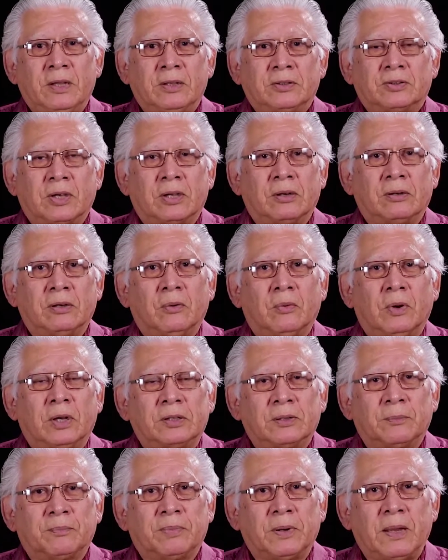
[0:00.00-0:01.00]
So I don't know
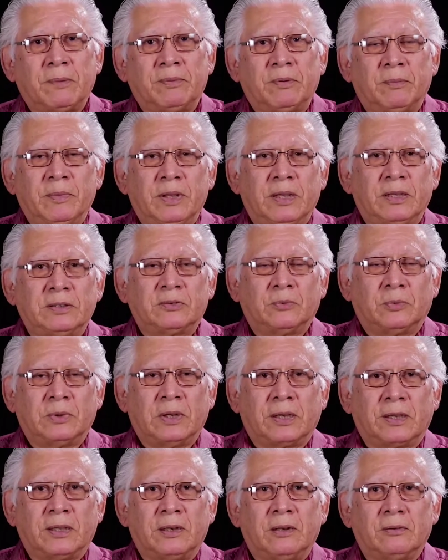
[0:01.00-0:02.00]
what the problem is. When
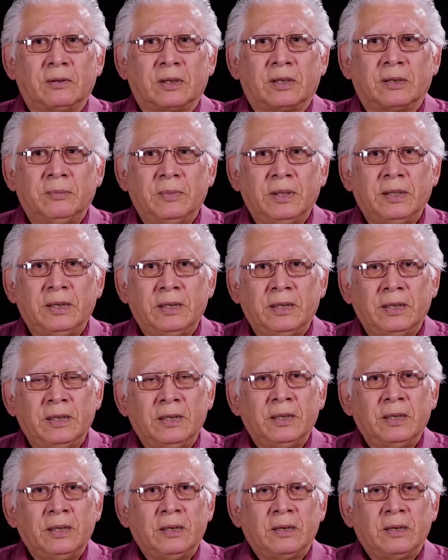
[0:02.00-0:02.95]
I get on the committee,